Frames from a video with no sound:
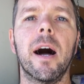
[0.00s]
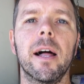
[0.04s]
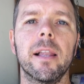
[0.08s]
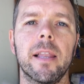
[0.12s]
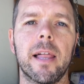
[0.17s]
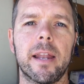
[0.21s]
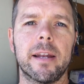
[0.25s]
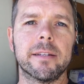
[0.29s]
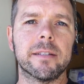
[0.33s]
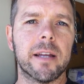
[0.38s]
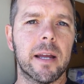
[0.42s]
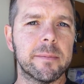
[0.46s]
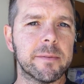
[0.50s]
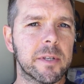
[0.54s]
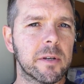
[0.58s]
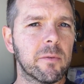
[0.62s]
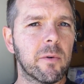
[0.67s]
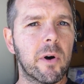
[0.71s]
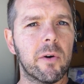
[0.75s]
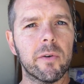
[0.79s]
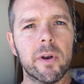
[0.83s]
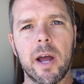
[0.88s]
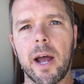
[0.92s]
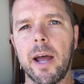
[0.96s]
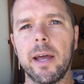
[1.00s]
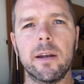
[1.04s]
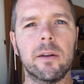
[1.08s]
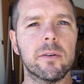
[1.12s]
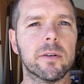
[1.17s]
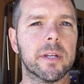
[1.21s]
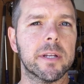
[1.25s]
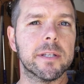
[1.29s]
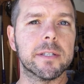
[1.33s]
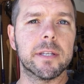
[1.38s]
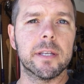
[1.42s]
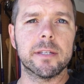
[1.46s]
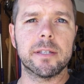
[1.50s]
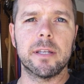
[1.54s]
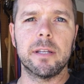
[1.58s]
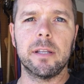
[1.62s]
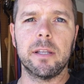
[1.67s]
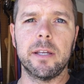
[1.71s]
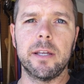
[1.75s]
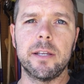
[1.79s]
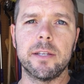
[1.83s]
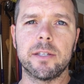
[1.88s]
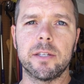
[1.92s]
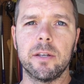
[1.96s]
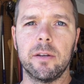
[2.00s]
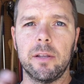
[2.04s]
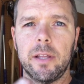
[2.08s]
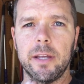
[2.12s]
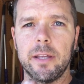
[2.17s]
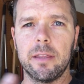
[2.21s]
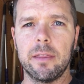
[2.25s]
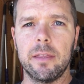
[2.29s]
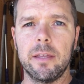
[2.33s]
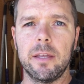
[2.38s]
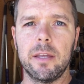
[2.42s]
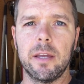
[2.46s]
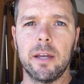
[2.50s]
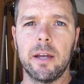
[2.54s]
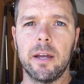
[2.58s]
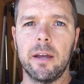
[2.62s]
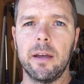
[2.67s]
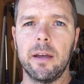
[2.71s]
A lot of times it won't idle consistently, so like the